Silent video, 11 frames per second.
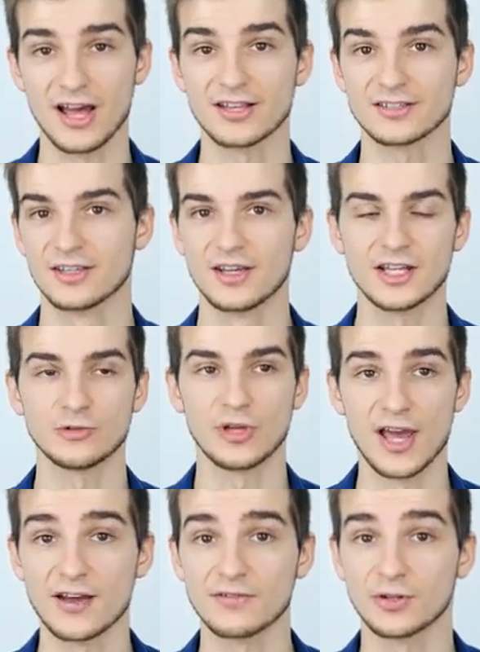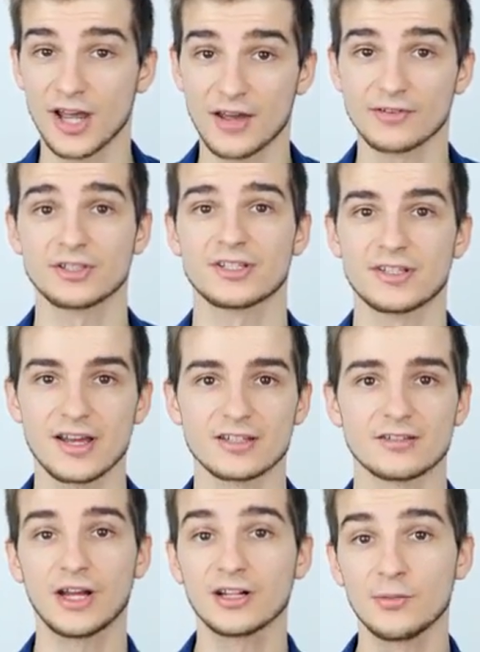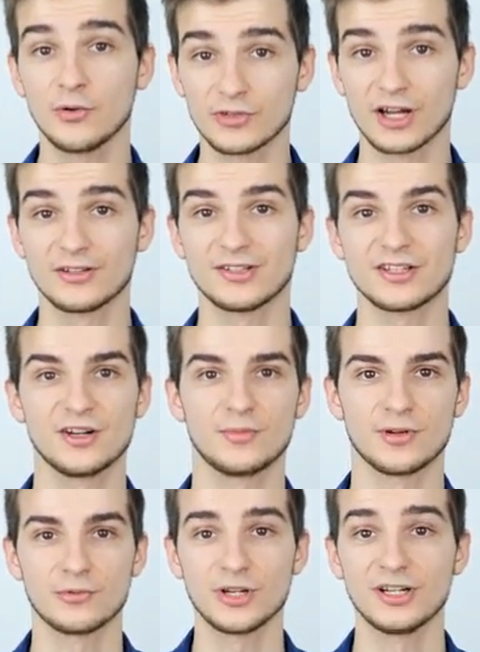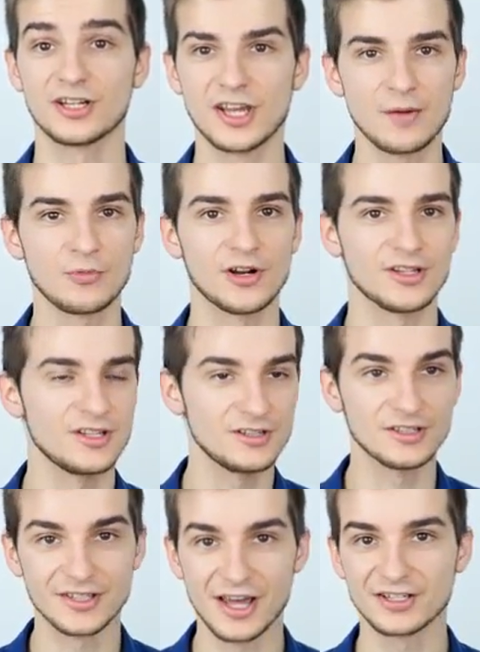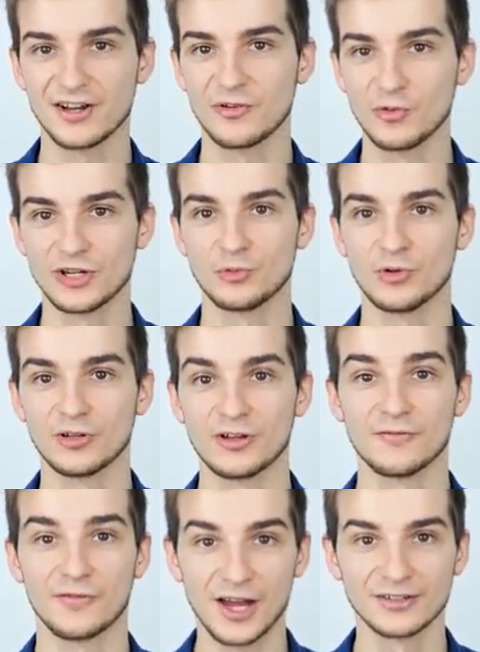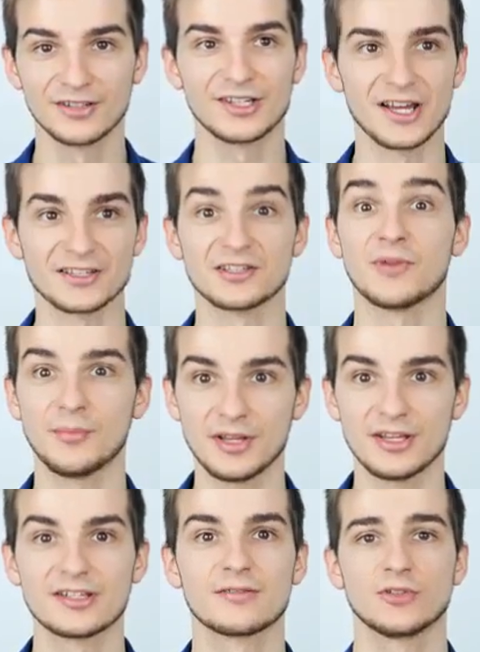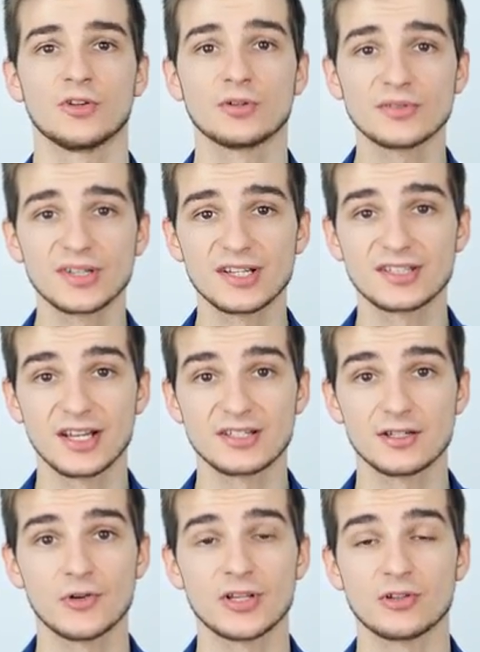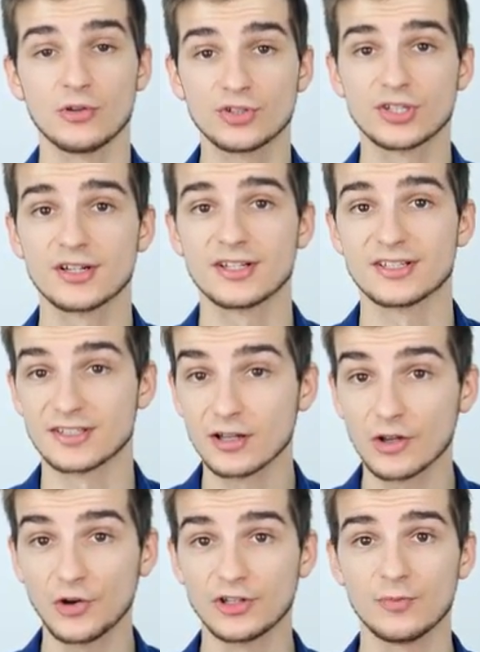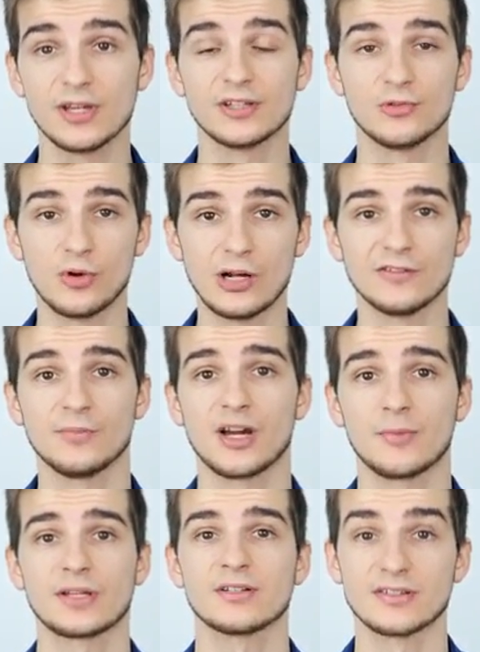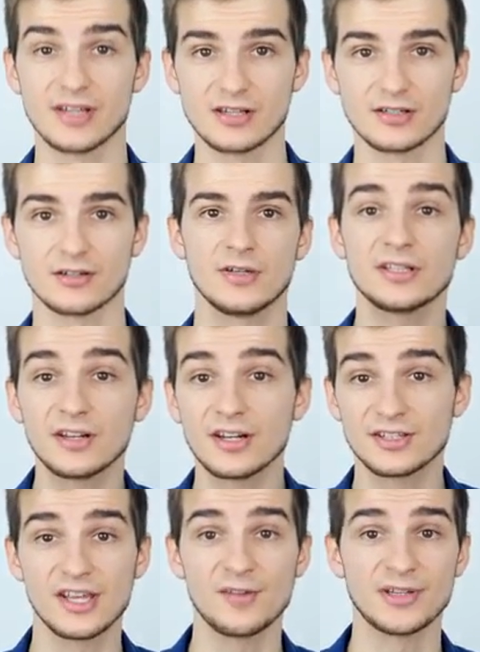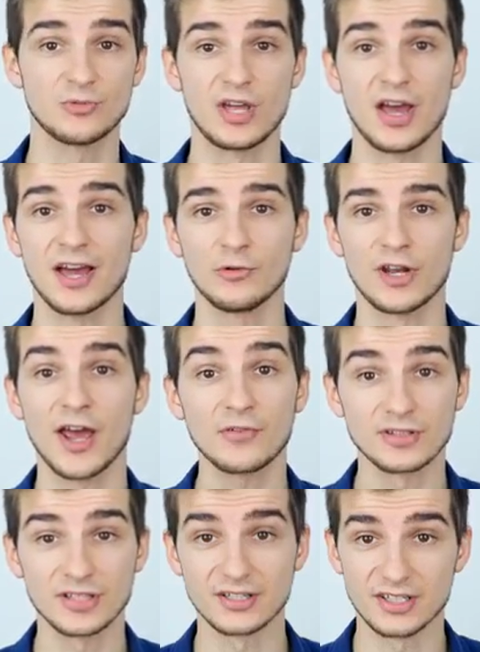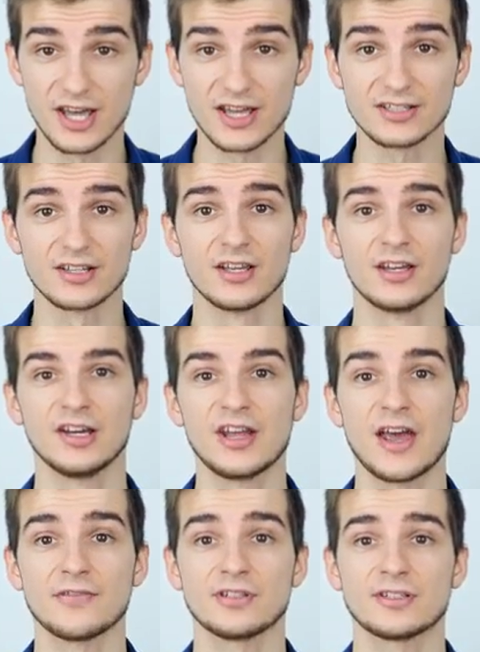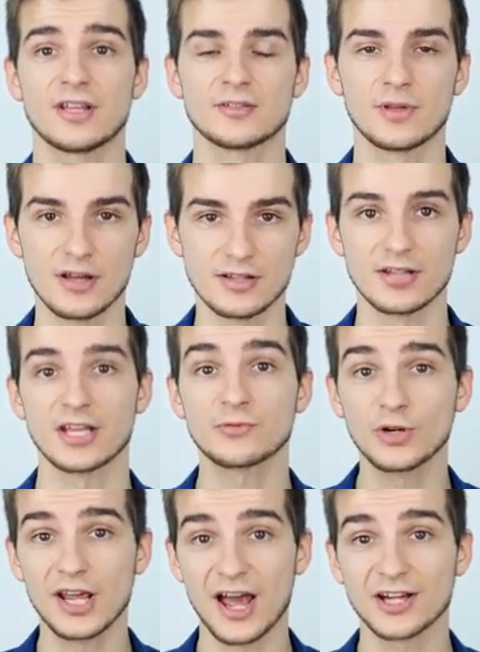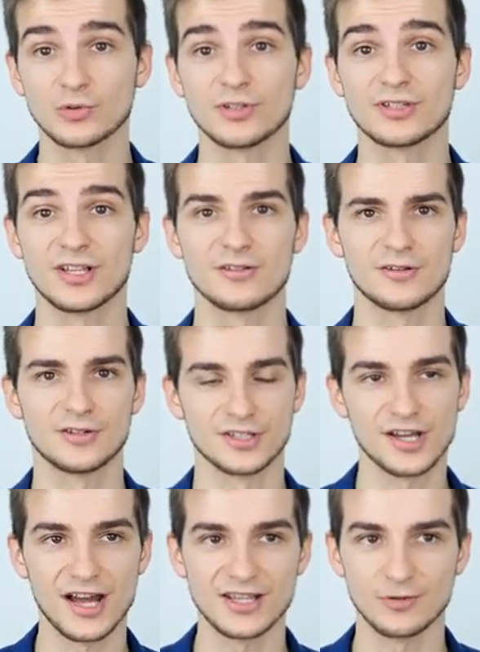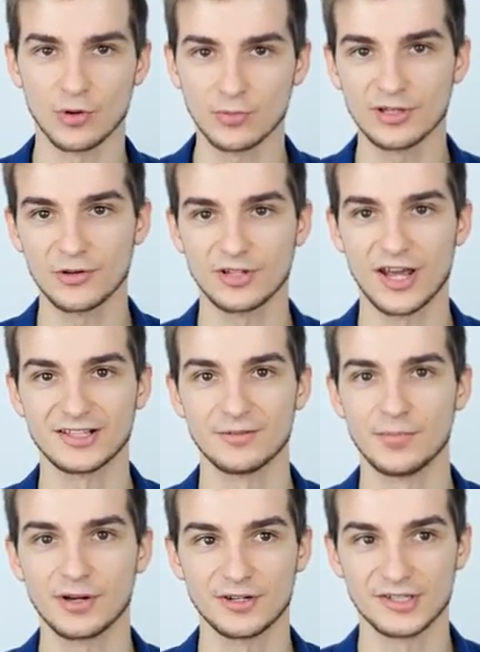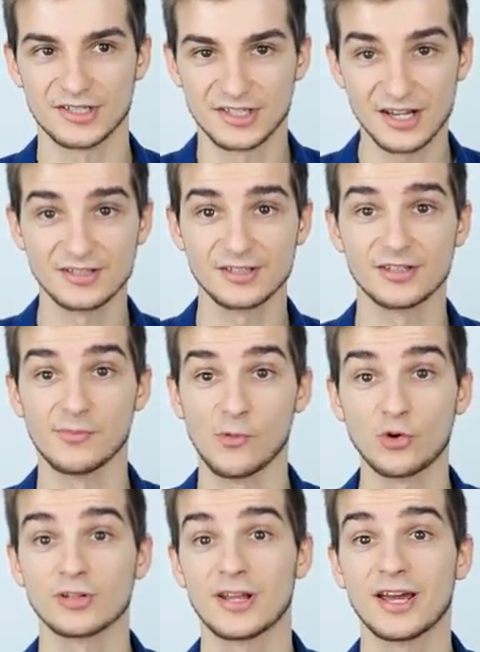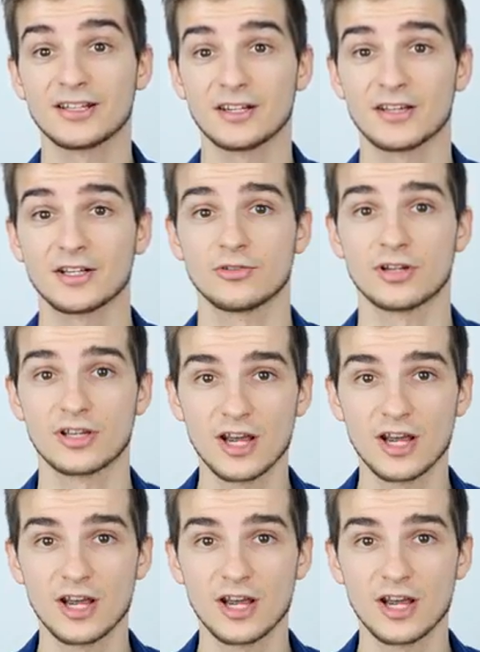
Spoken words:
glass as we have on the iPhone 6S. Finally, moving on to section number 3, the camera. This is the section in which we'll finally get some updates. So in terms of the sensor resolution, it's still going to be a 12 megapixel sensor. Basically the same as we had with the iPhone 6S and the iPhone 6S Plus. As for the actual sensor size, you probably know that the bigger the sensor, the more light can get to the